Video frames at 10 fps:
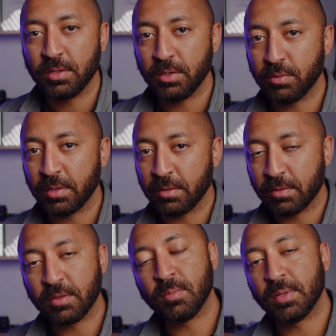using
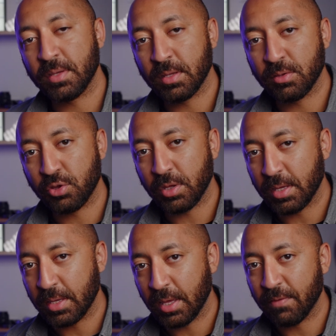Cinema DNG